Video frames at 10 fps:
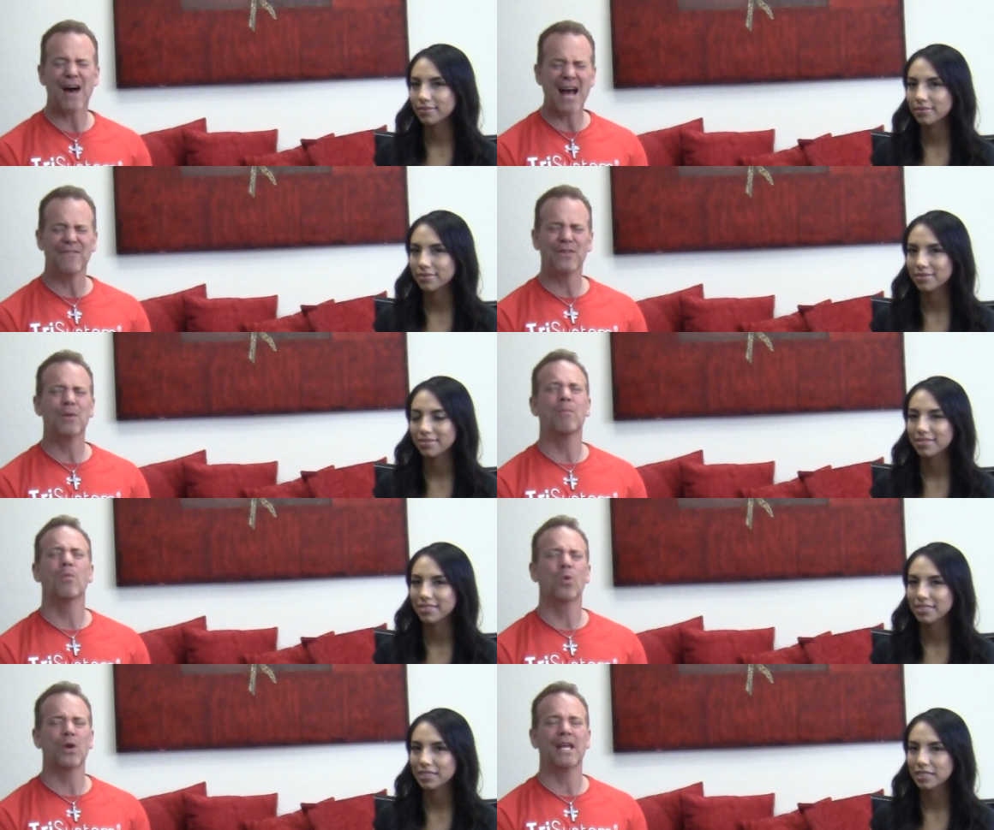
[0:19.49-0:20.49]
Speaker 1: five in the
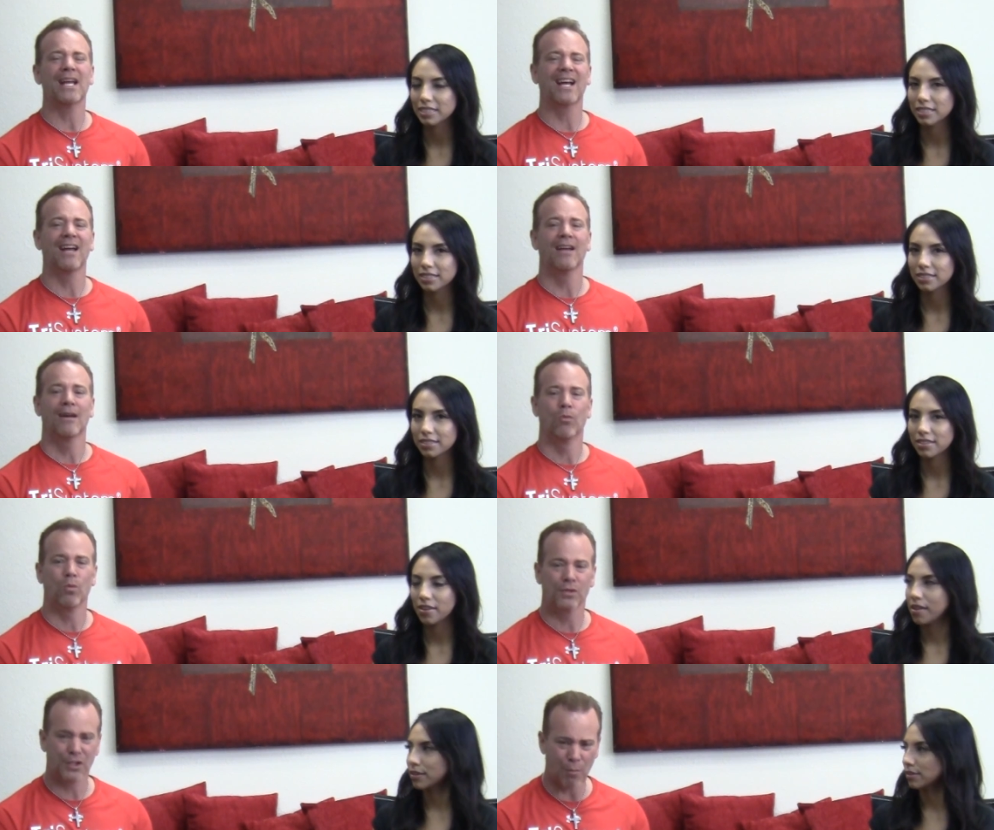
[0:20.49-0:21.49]
morning
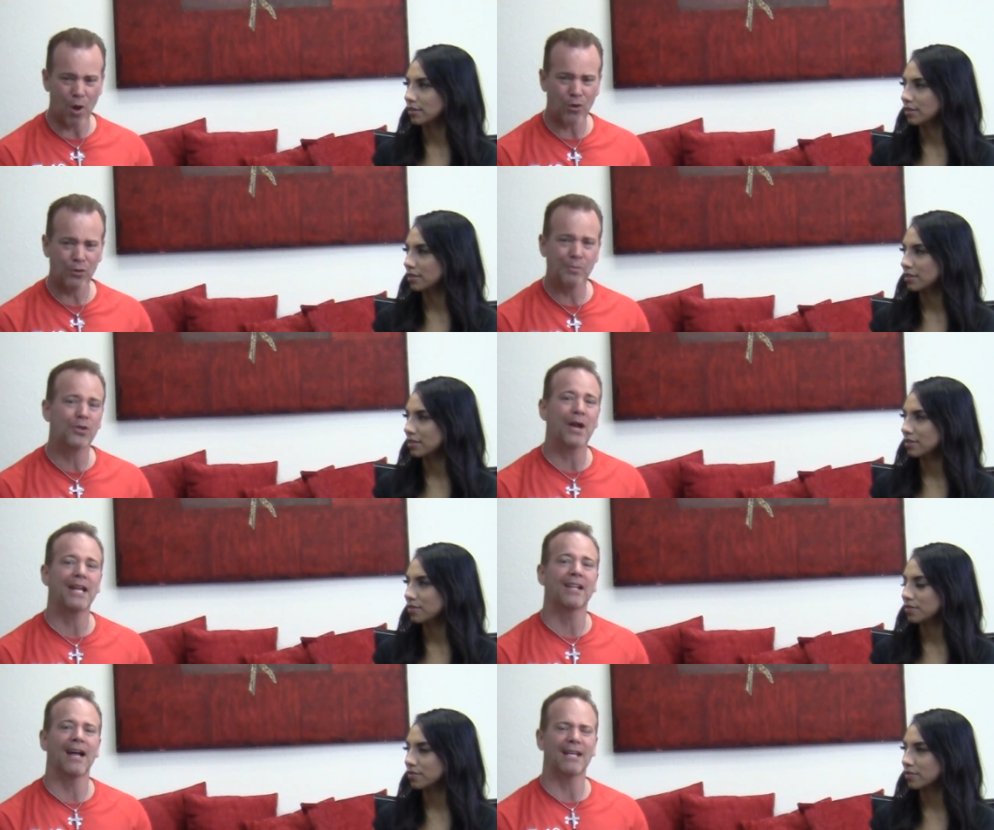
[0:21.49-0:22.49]
small group
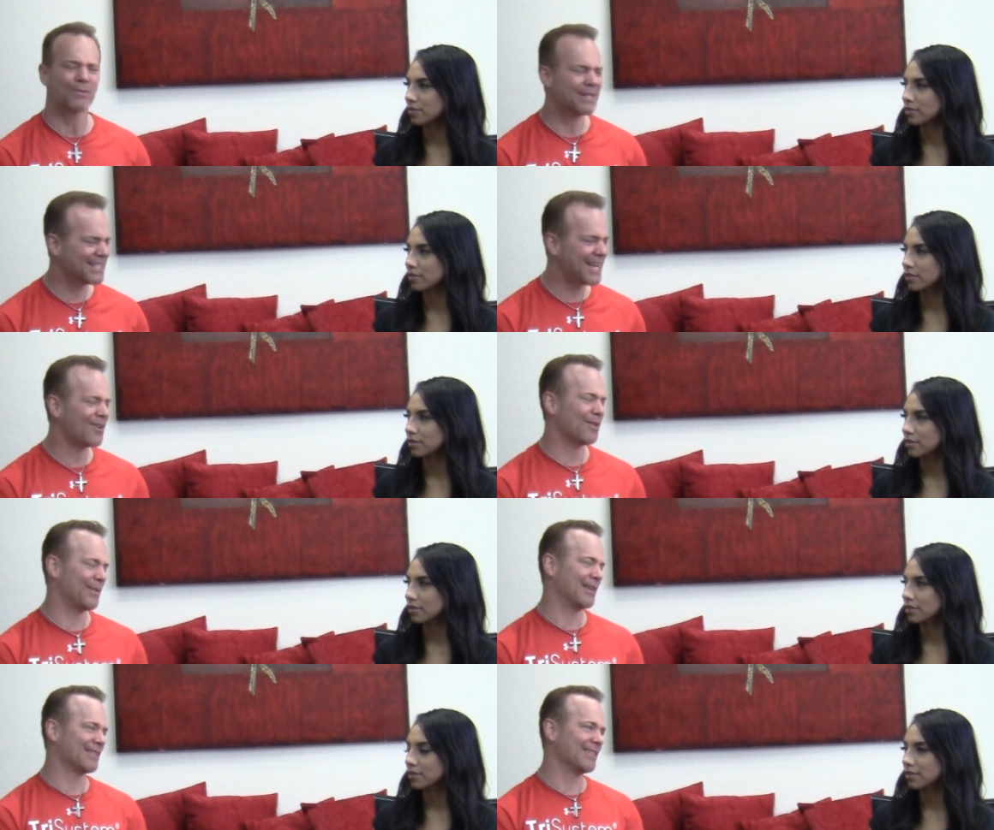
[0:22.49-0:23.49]
training class. What is that all
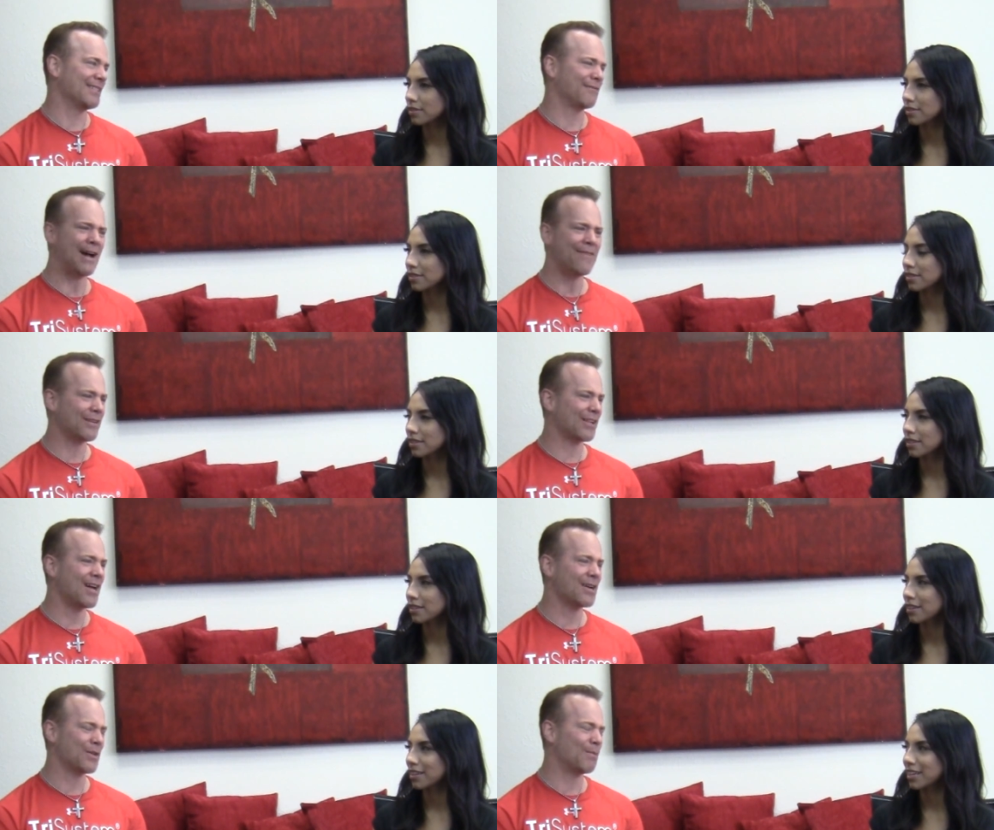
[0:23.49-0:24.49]
about, Denise? Five
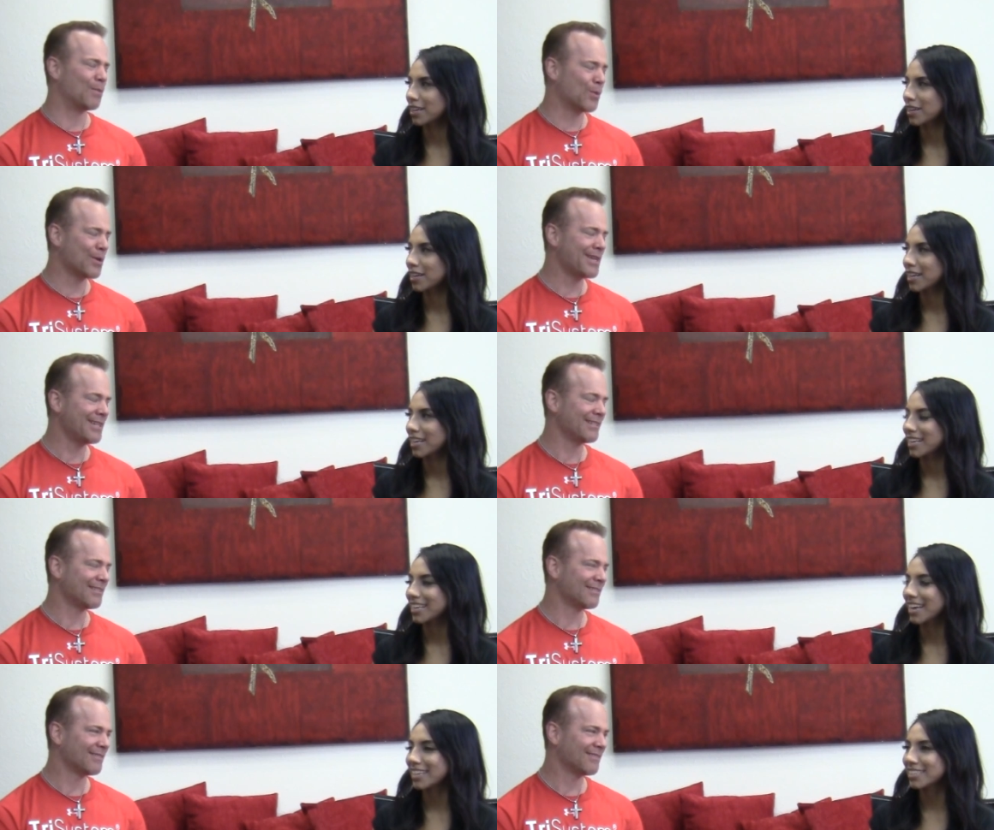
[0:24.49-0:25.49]
o'clock in the morning?
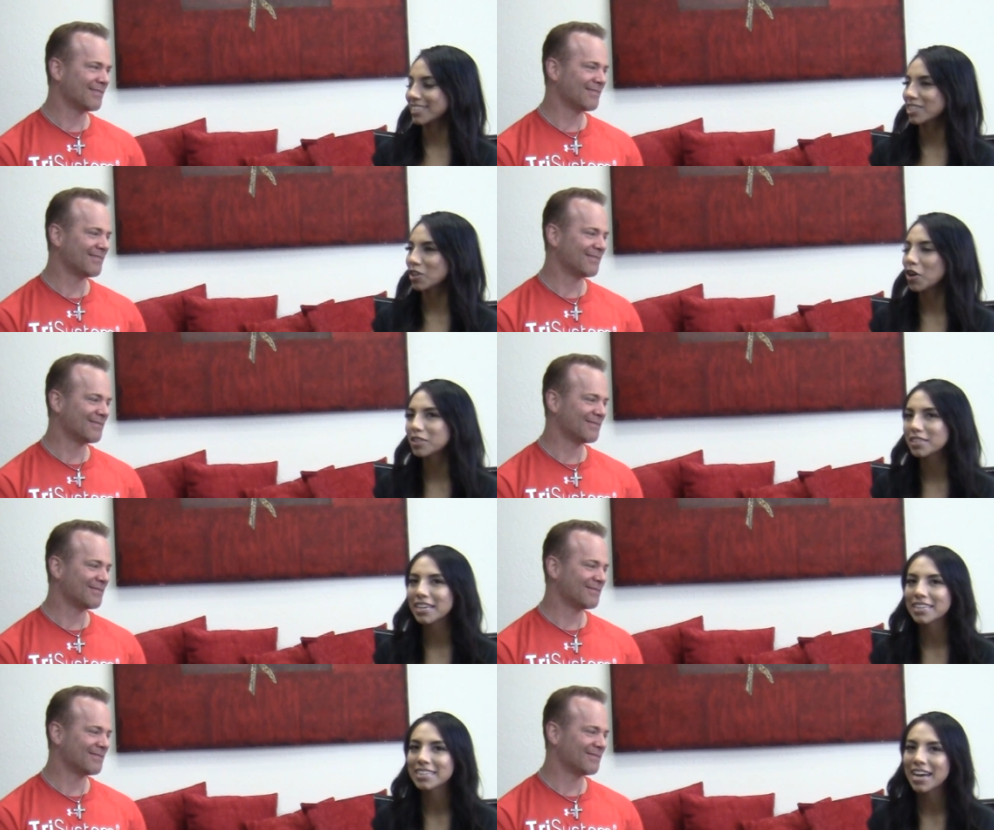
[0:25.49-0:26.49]
Speaker 2: Yes, it's called
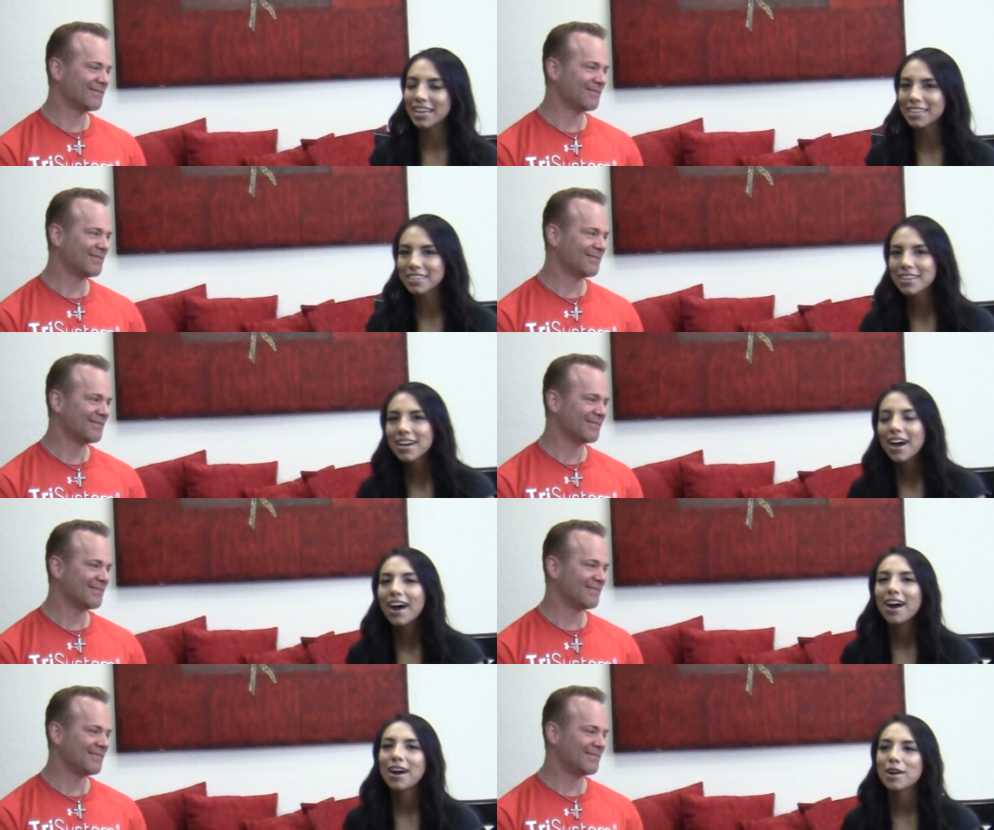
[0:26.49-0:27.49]
Ignite.
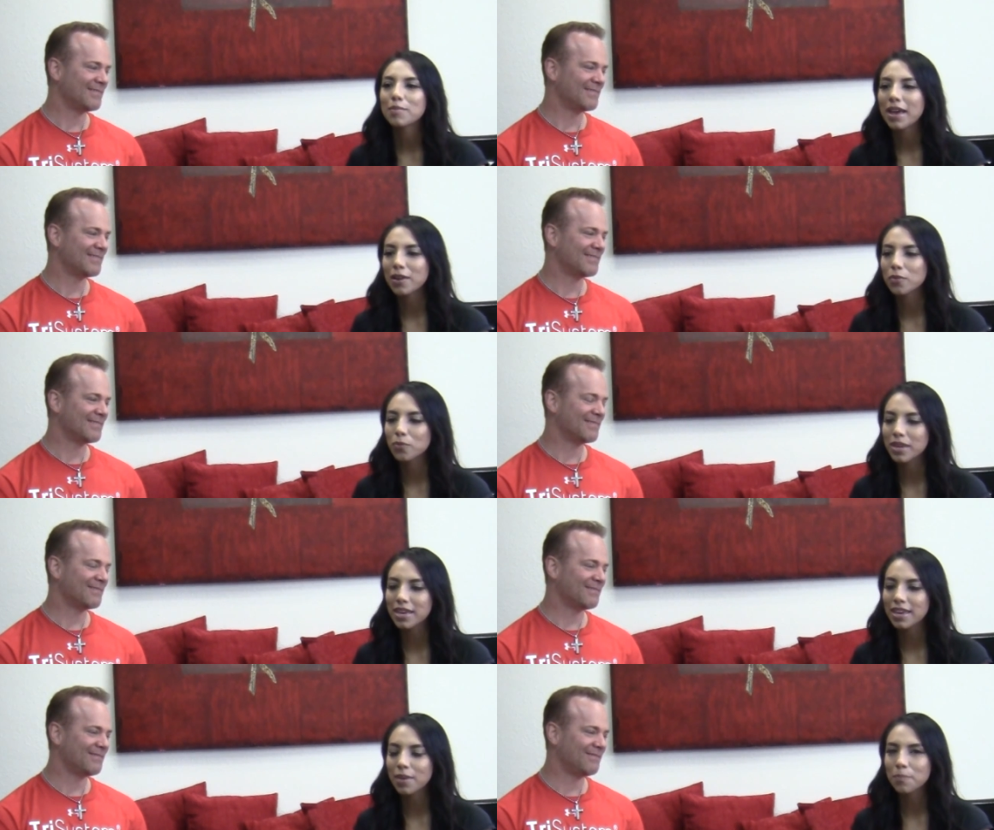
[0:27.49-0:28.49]
Um, and
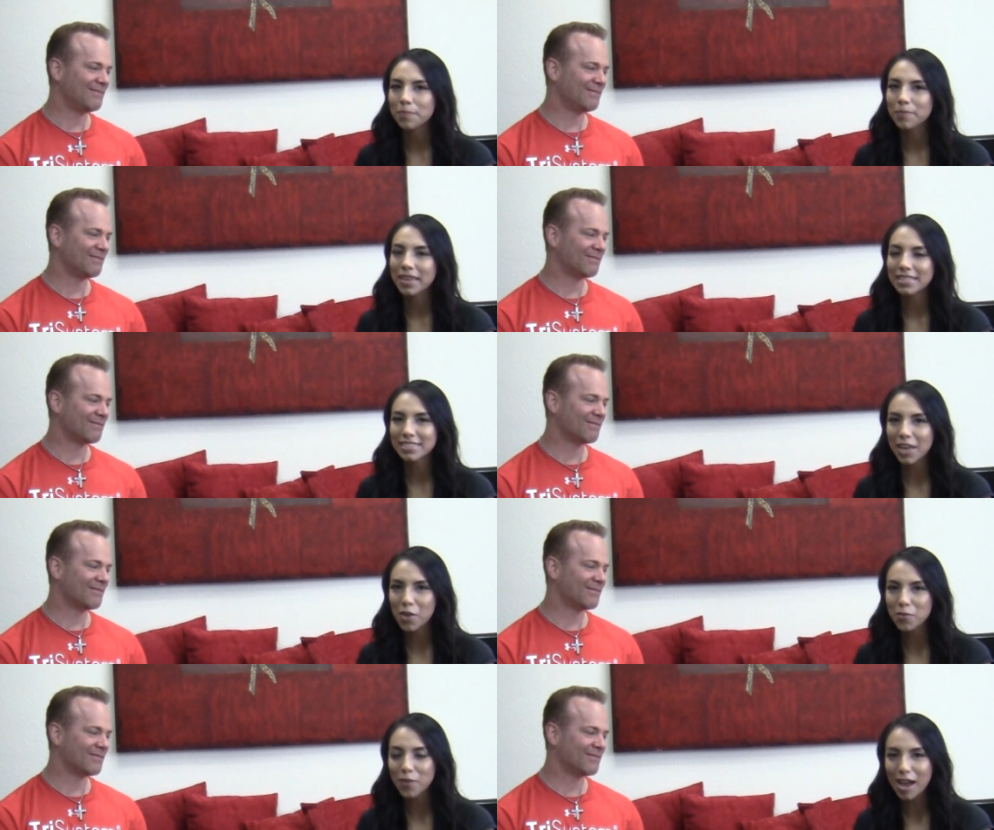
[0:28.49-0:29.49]
we get
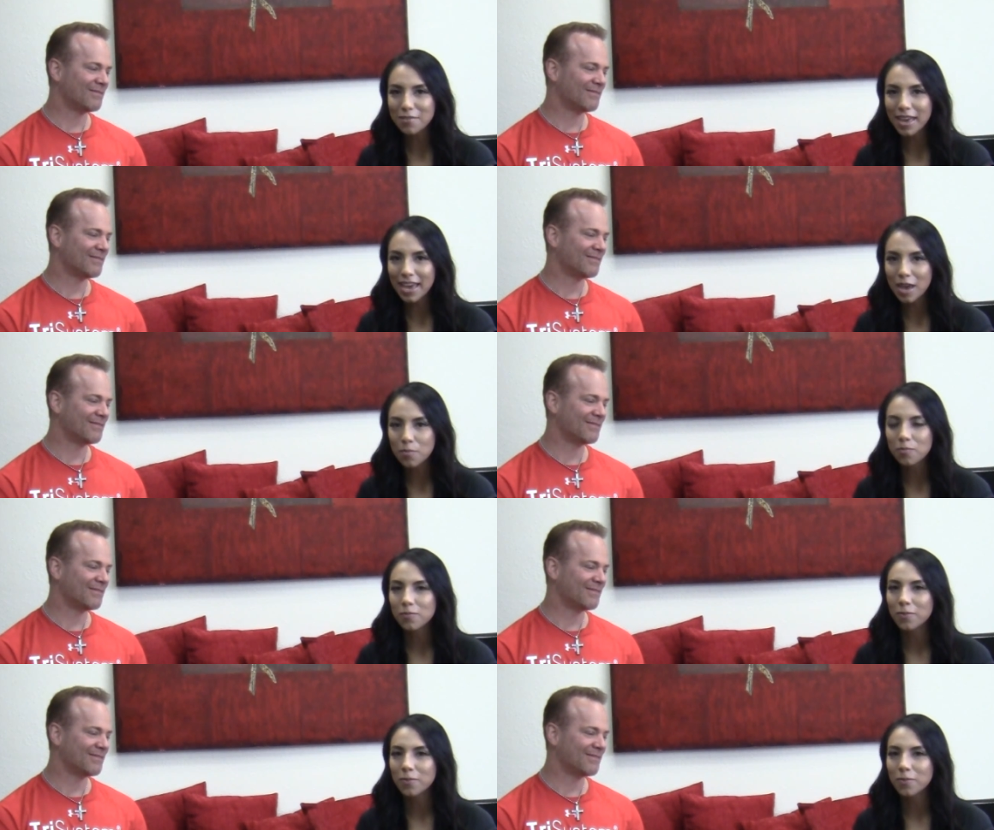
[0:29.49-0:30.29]
together 5 a.m.,